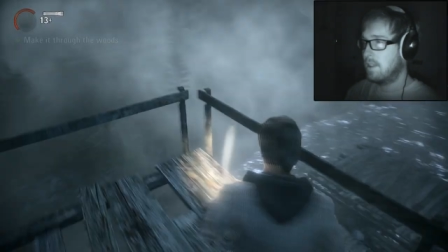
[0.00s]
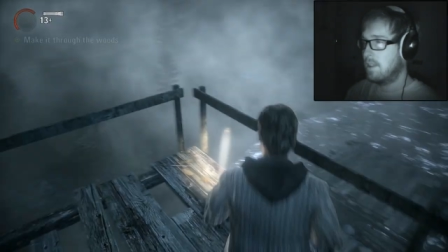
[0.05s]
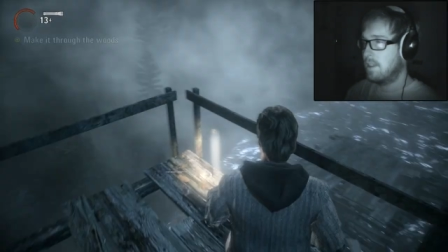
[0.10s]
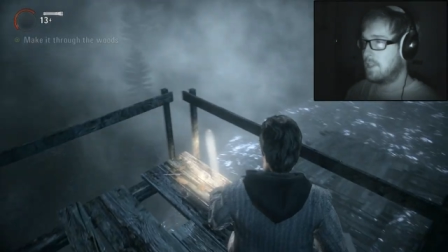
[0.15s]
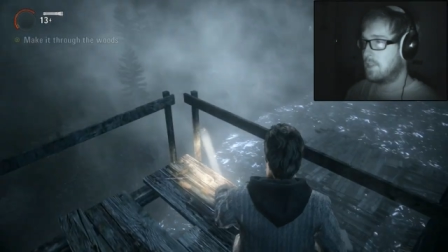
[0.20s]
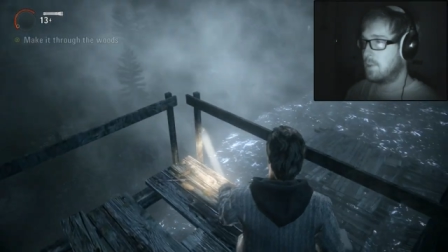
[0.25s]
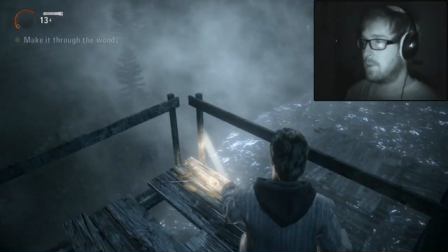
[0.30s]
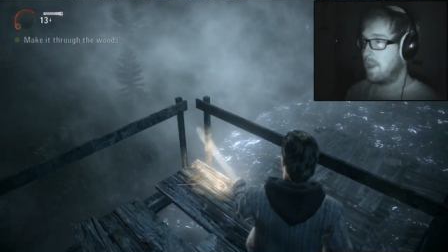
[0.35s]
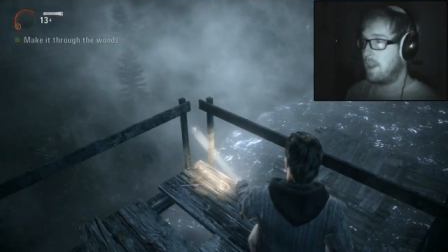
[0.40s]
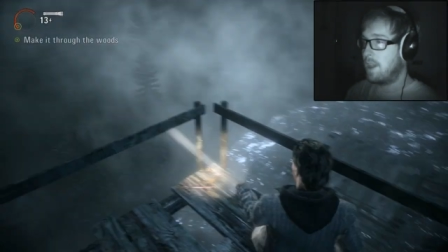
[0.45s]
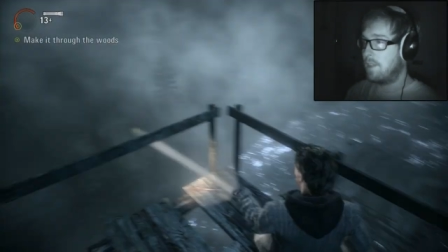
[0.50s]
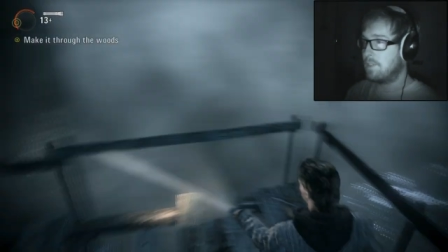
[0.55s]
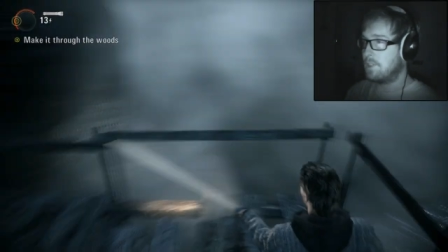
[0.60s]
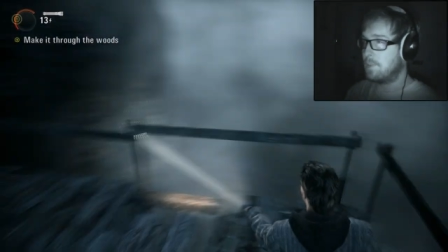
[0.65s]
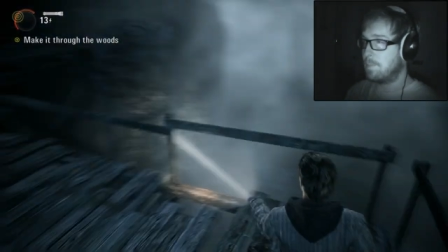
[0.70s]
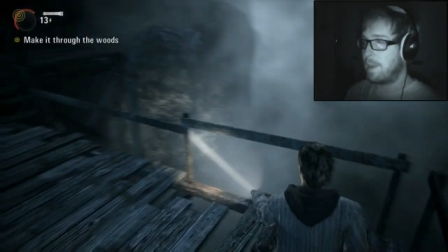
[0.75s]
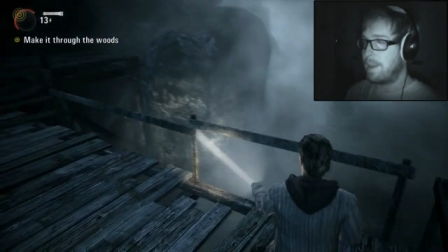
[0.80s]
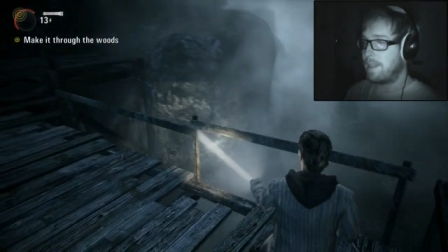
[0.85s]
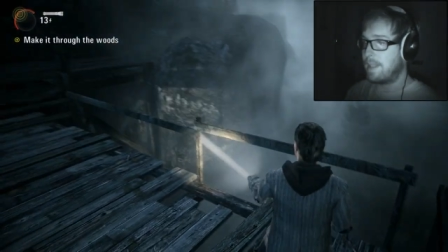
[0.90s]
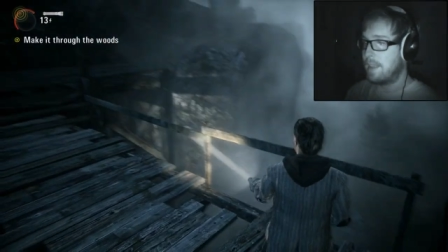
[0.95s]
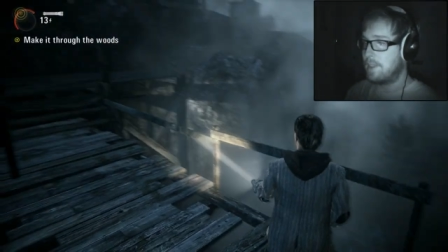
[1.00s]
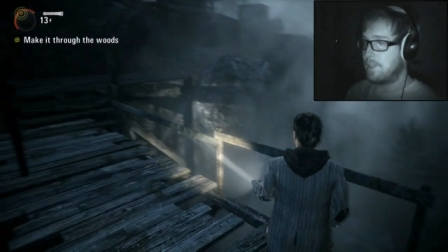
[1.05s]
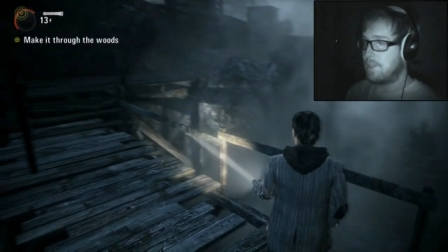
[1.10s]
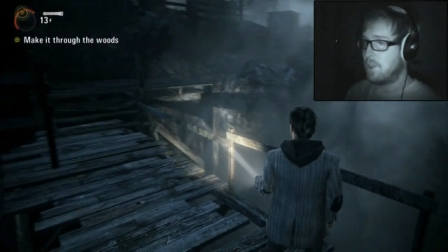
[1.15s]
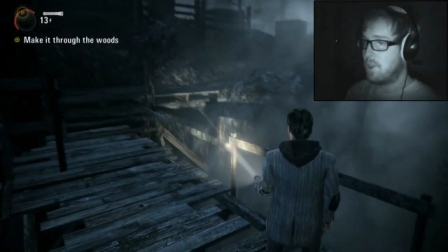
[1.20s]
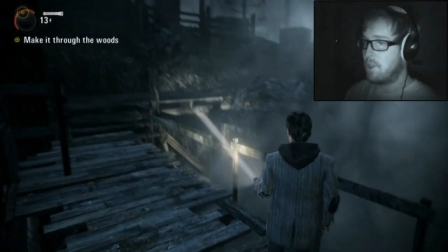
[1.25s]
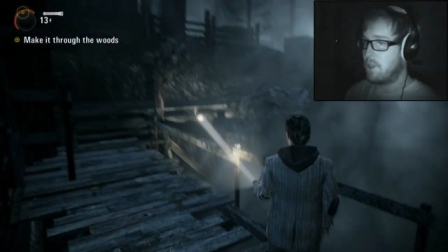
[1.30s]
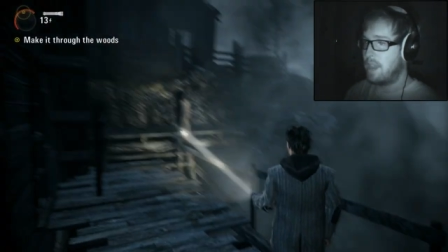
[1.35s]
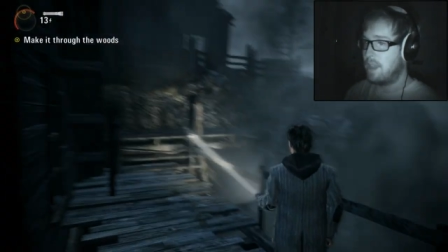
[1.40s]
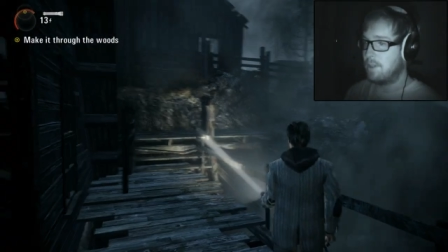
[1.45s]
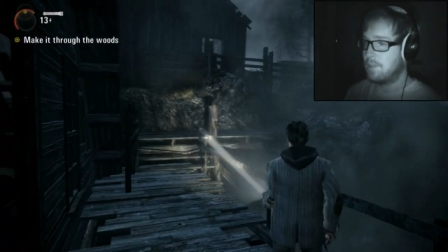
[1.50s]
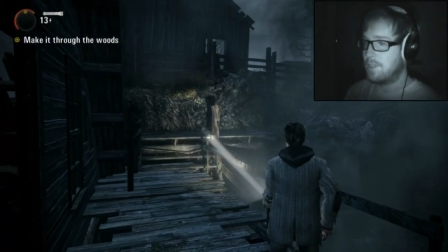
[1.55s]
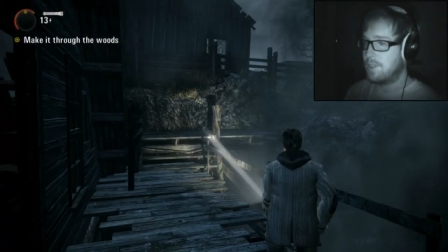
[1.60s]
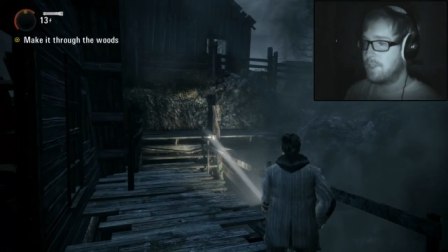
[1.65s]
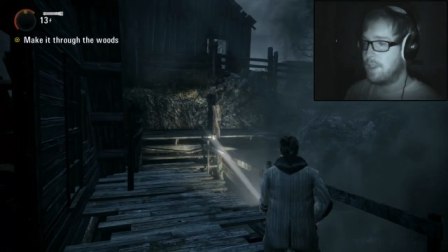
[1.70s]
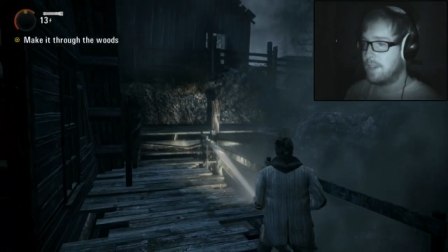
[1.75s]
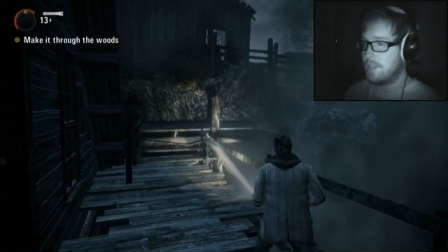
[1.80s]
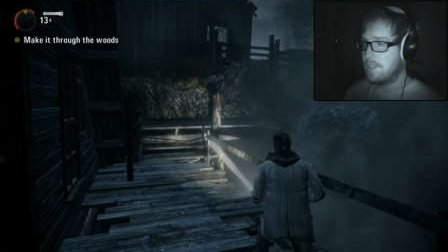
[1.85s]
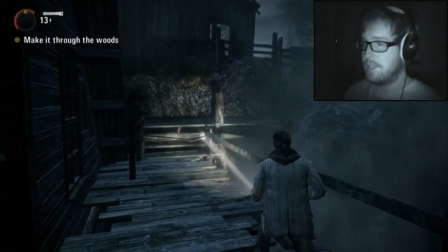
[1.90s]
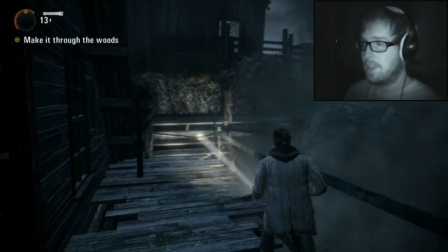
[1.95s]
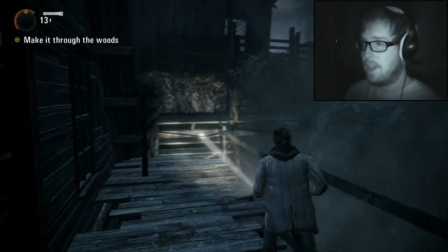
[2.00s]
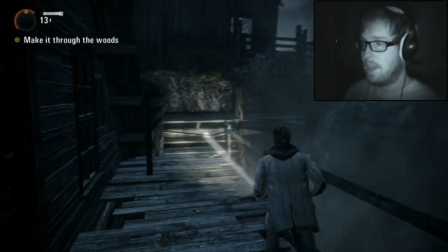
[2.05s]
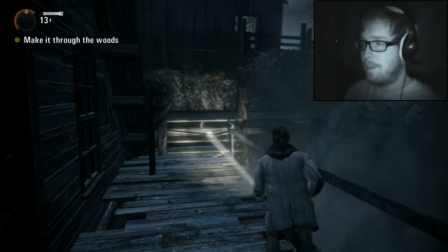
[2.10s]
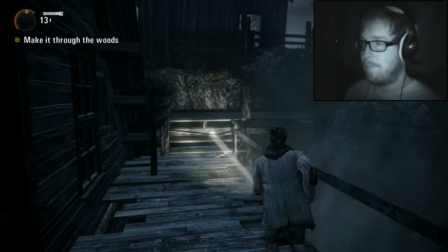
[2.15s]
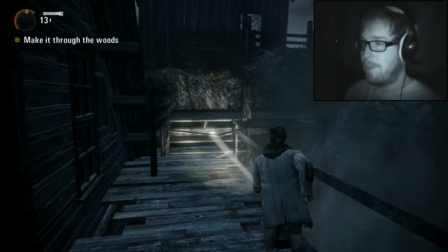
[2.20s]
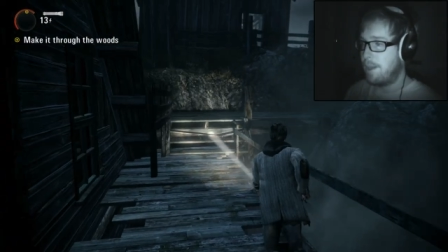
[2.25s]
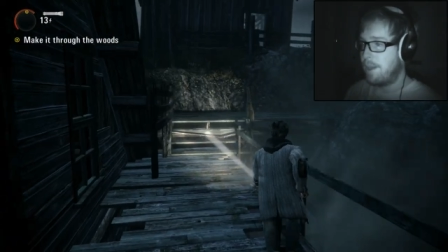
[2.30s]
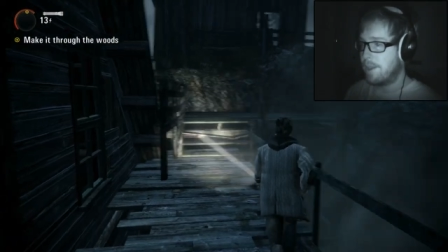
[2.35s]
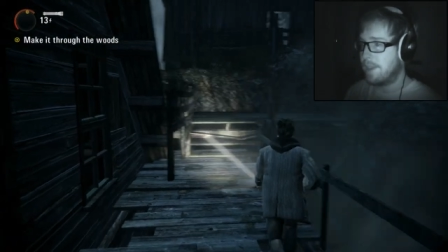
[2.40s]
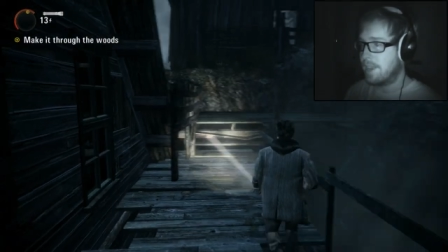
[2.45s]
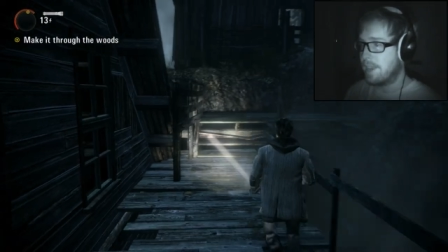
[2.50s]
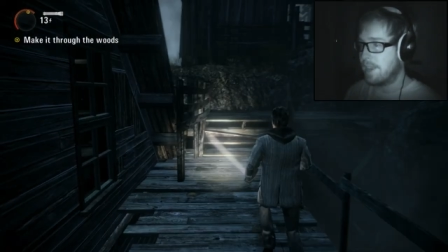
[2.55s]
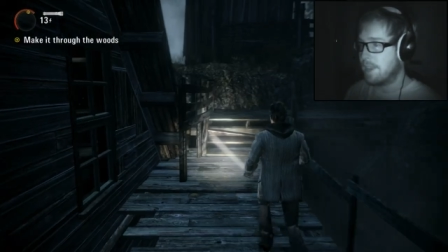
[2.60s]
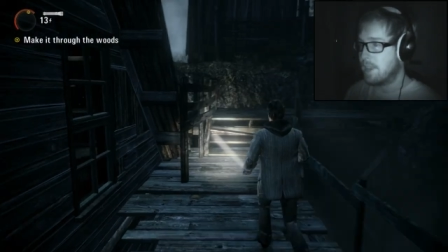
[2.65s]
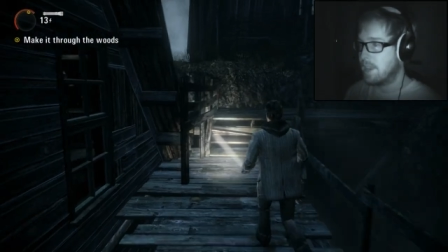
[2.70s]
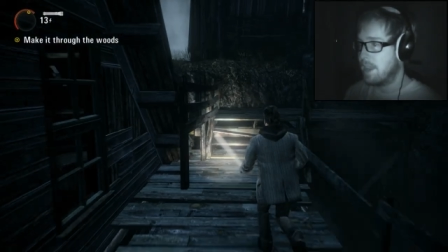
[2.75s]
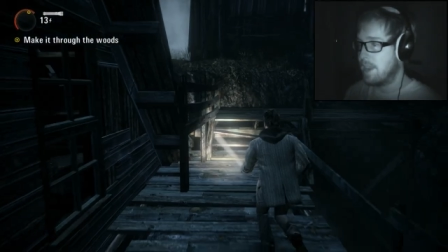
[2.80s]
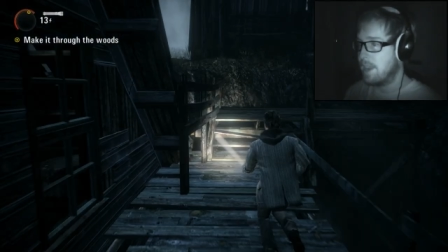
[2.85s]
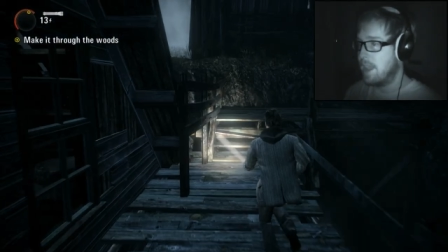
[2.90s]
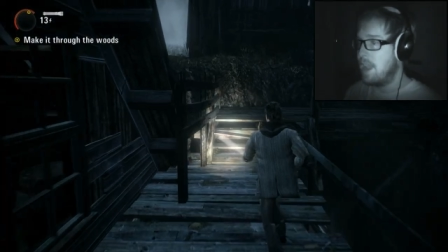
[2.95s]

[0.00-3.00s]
I swear I just made that dog outside start barking again.